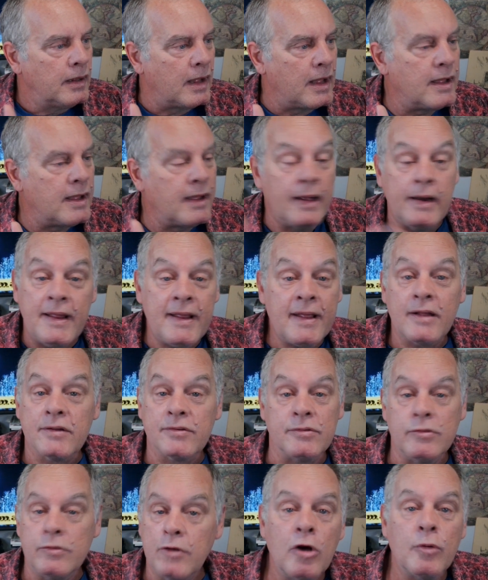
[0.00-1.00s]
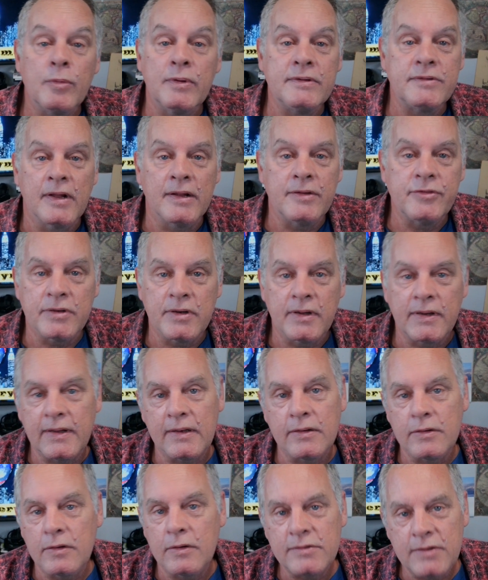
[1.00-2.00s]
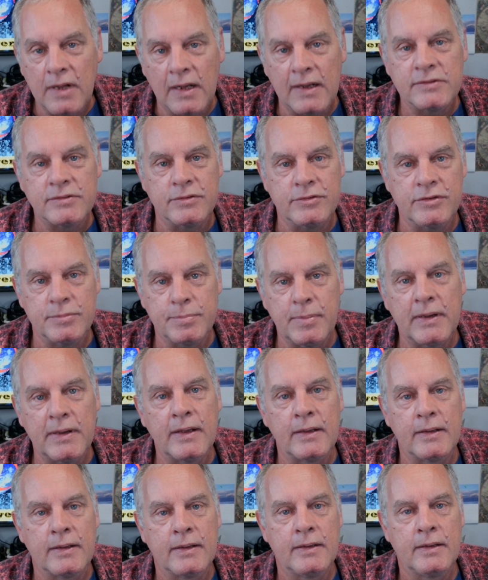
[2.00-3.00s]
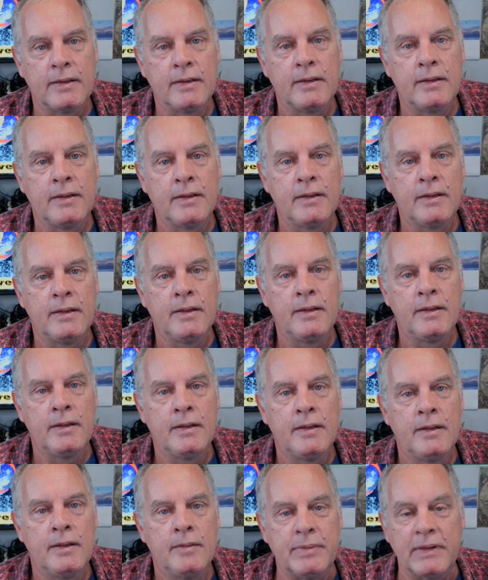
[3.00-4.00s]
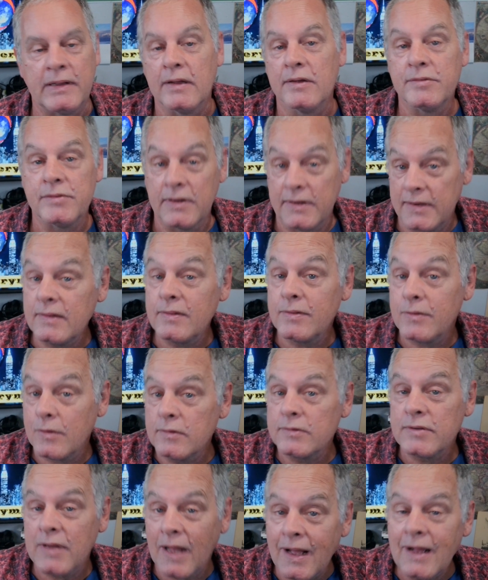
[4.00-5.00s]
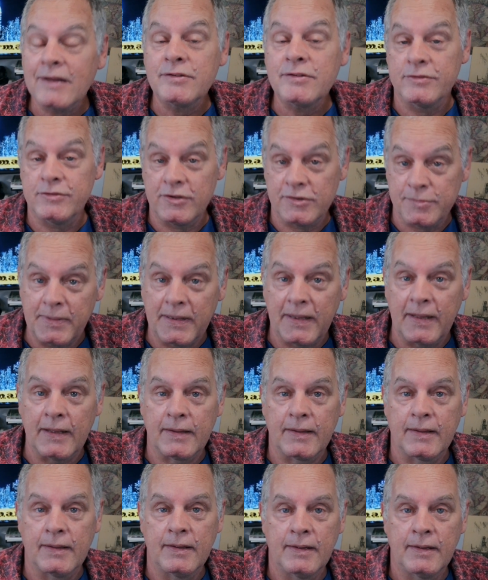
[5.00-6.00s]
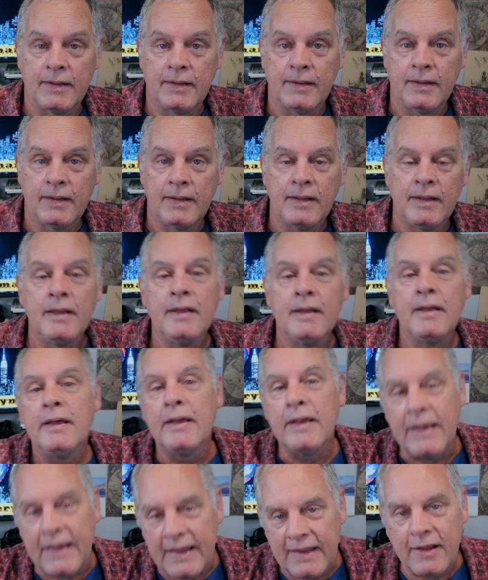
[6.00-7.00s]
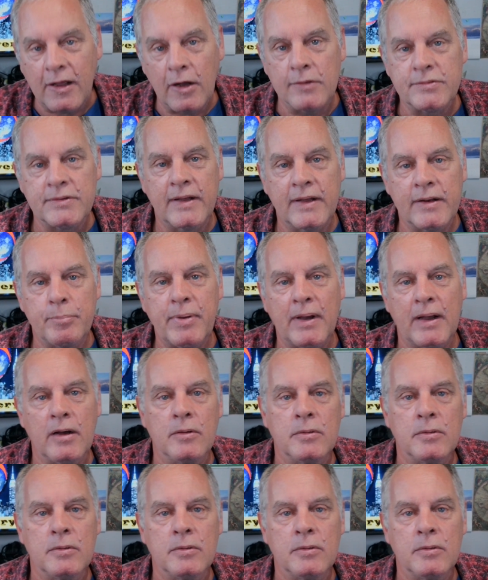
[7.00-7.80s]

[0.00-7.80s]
And he has no intention of getting those hostages back. Because to get those hostages back, he goes out of power.